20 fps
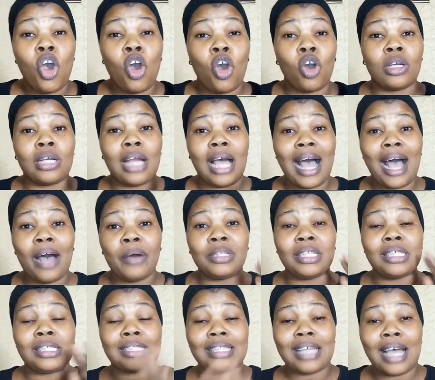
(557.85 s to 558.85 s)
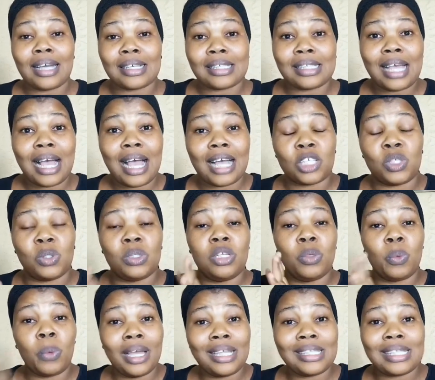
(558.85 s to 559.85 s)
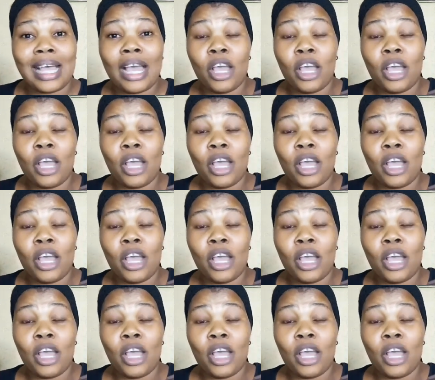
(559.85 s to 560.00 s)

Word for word: on how the tax actually went.